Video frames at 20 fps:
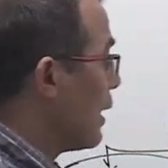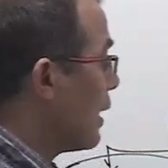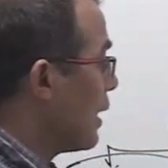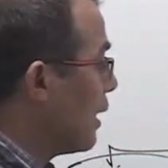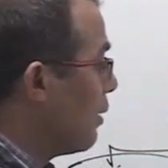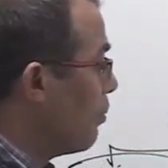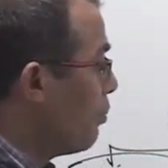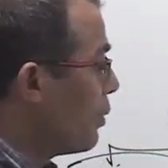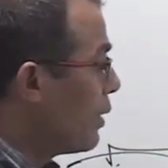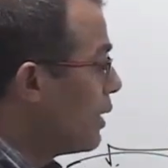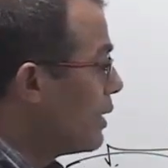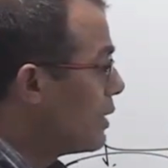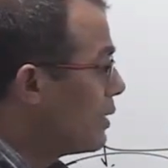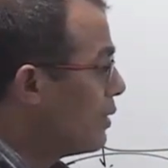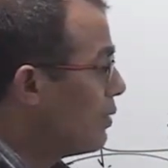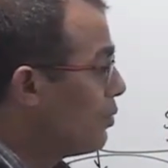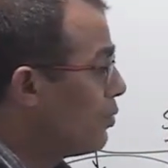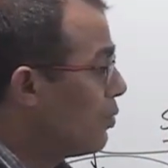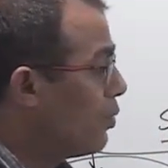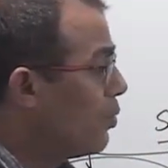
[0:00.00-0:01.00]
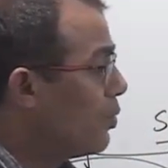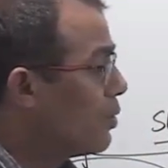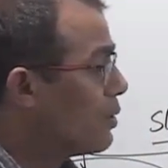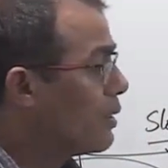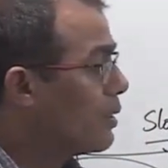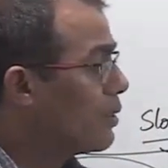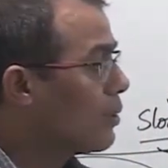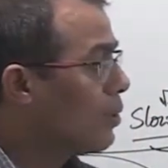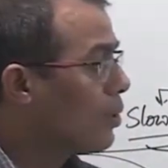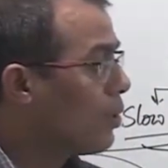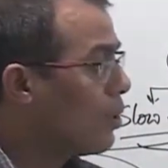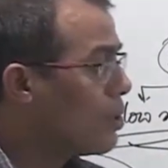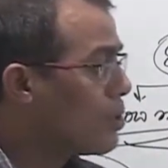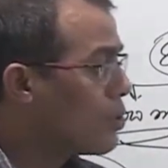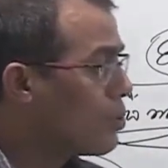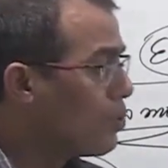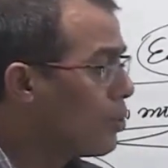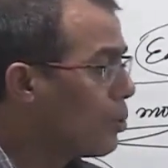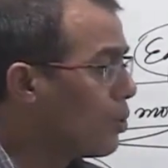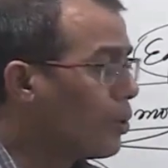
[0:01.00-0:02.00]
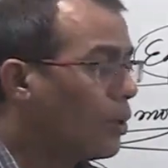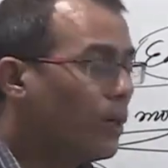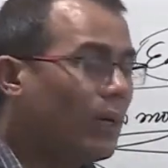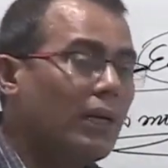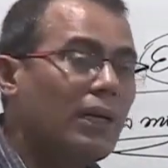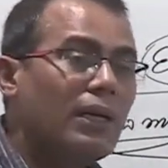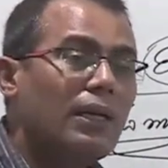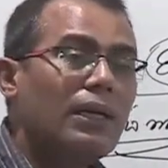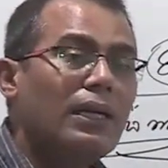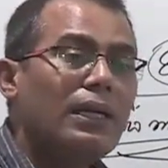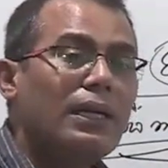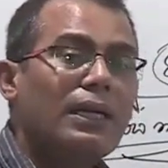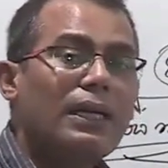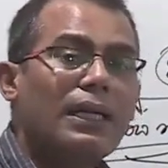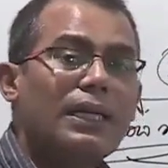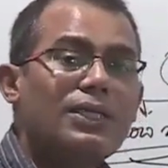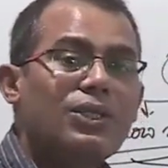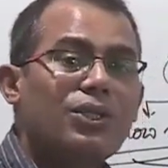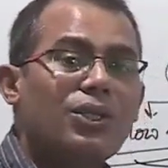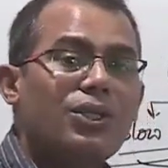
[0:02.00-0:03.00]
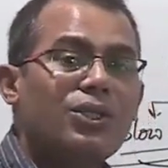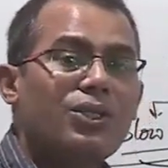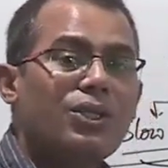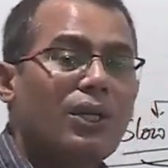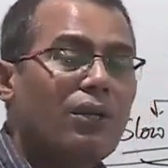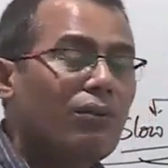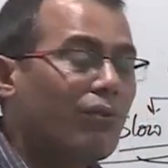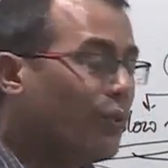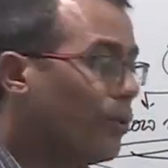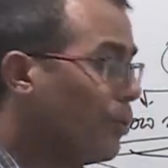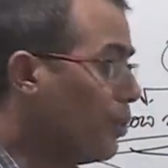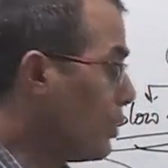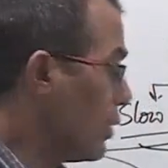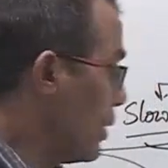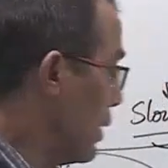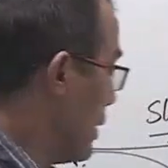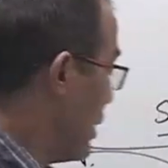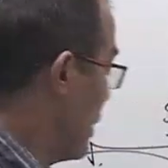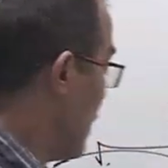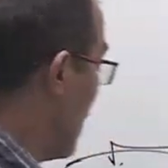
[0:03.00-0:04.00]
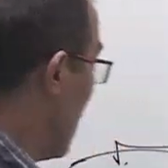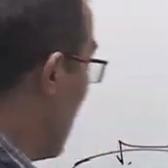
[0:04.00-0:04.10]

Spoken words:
compressive forces are also called tangential forces